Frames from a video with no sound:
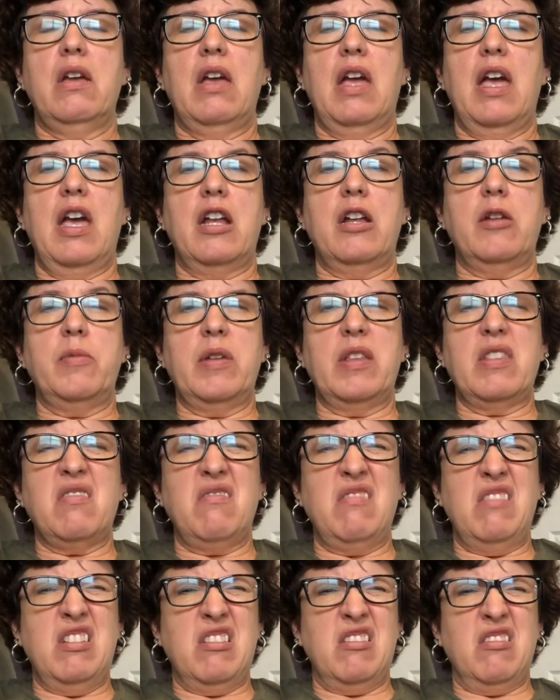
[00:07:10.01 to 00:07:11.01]
Annabeth
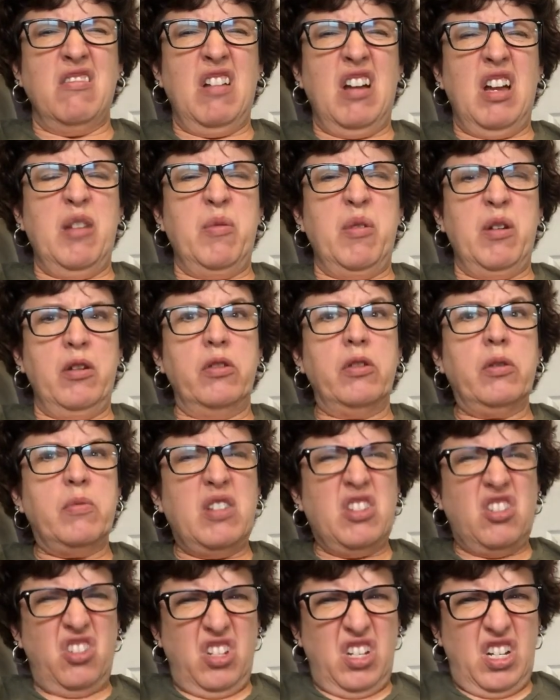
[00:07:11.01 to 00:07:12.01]
knit her eyebrows I
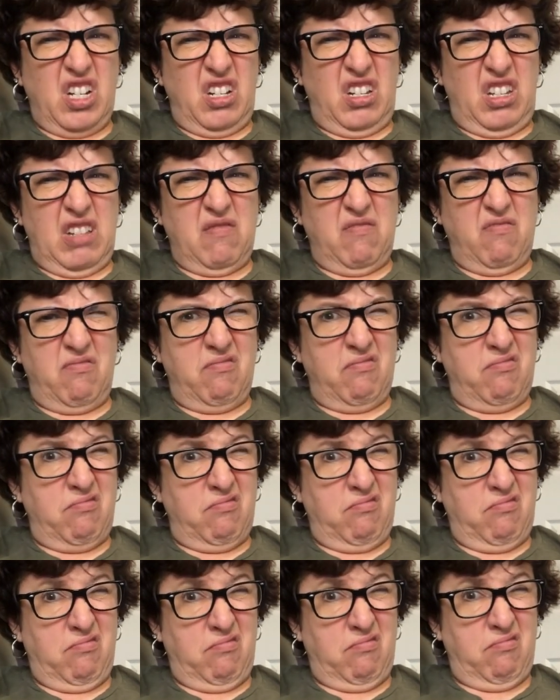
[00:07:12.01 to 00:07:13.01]
mean, she kind of like,
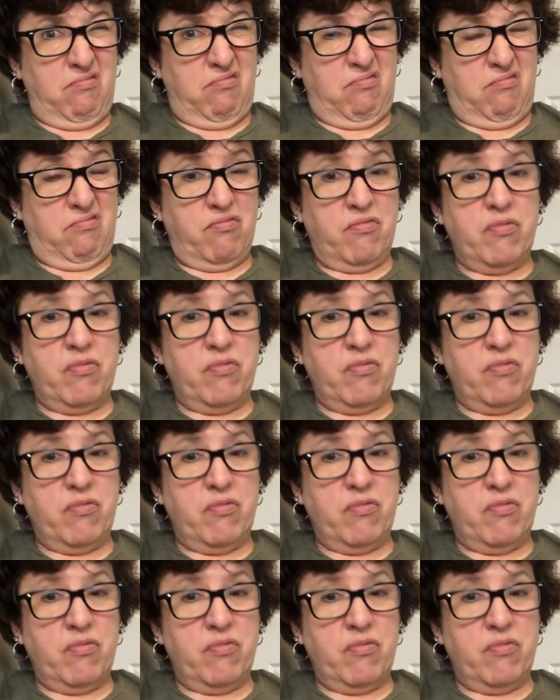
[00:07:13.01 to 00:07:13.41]
mm.